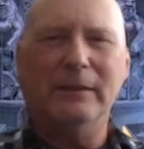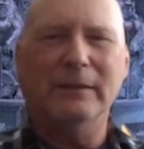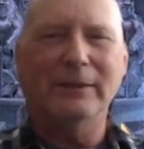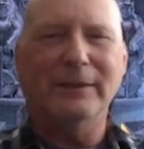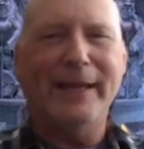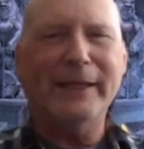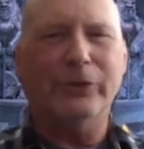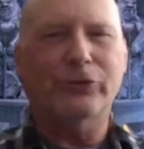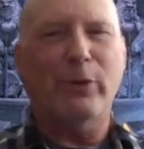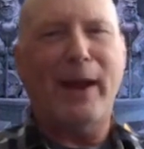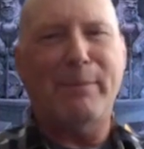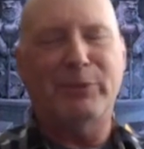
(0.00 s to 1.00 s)
like a
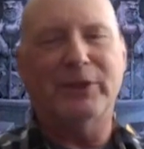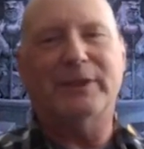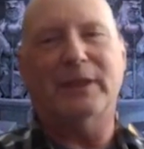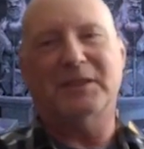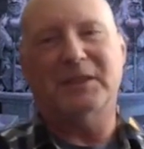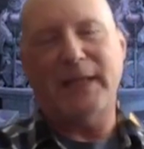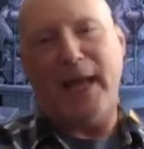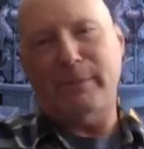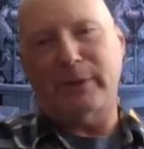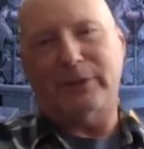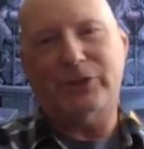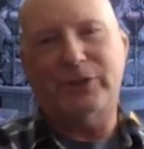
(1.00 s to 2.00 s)
trap that does
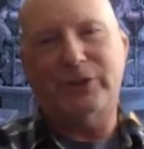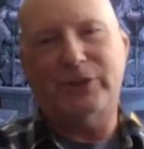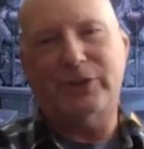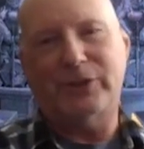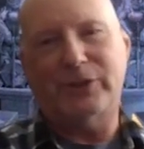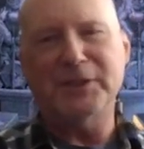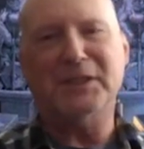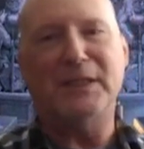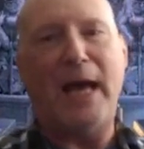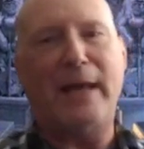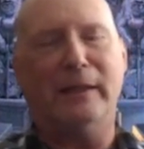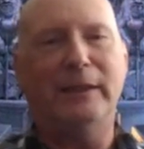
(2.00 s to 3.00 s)
damage, death is not an